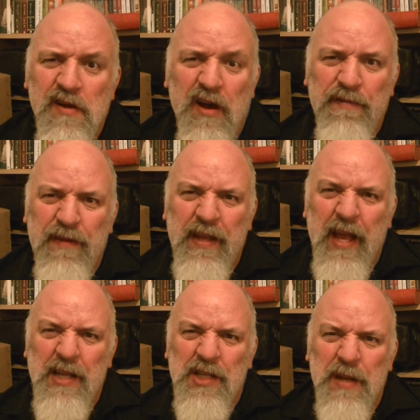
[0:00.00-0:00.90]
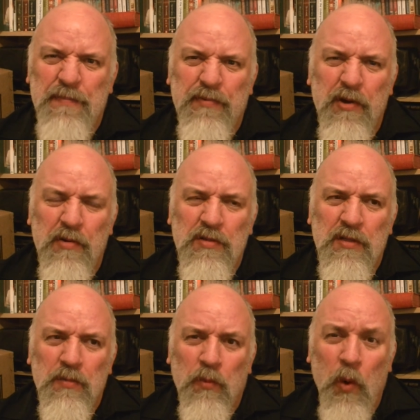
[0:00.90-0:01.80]
I think it actually
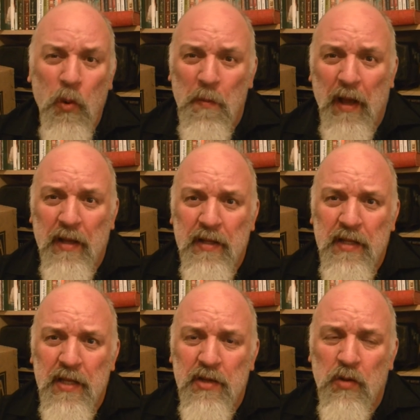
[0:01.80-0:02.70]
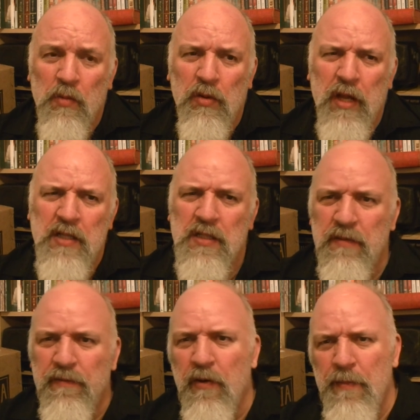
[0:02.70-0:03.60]
brews warmer than normal yeast,
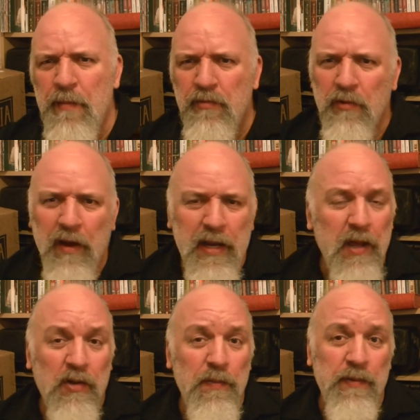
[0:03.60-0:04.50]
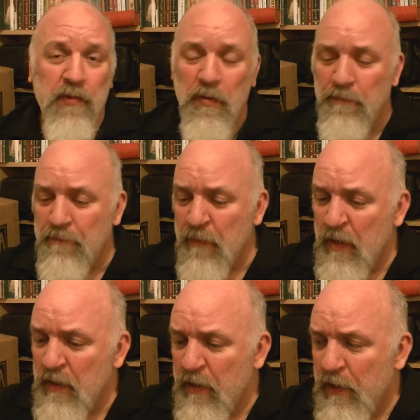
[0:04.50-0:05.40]
if I remember rightly. I could be wrong.
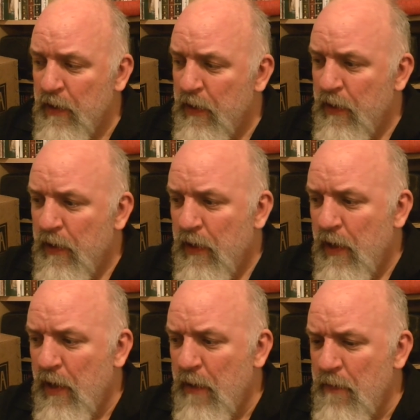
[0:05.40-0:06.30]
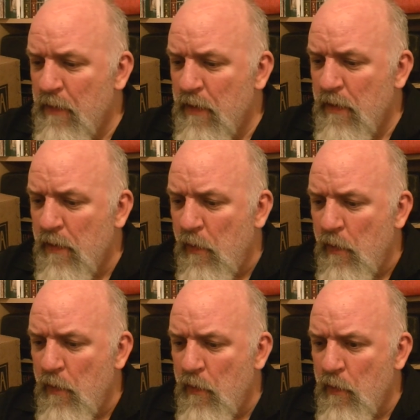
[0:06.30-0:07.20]
Um,
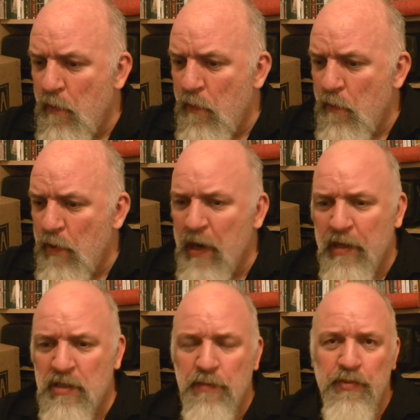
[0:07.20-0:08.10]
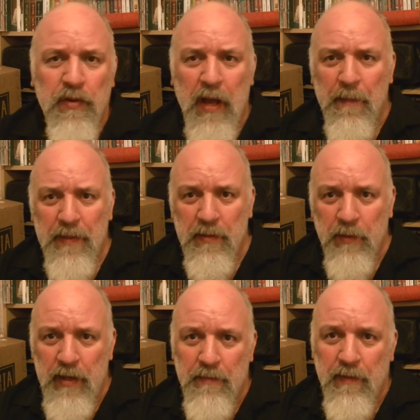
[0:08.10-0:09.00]
but I used to brew it up in
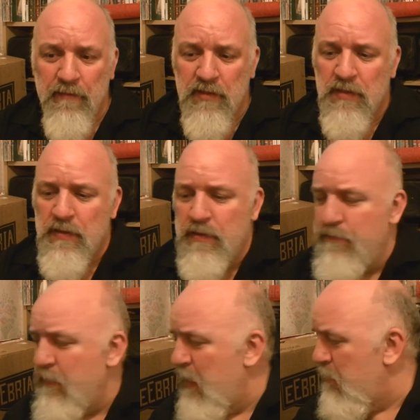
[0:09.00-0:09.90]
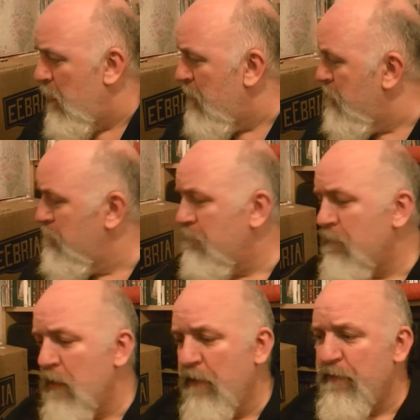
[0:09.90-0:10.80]
winter months anyway.
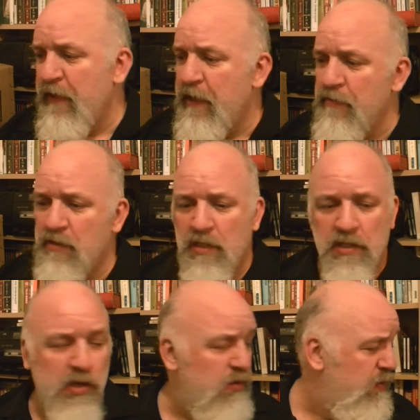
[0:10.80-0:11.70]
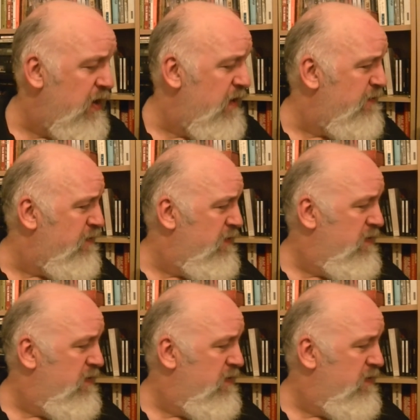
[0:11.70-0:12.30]
I think it was to do with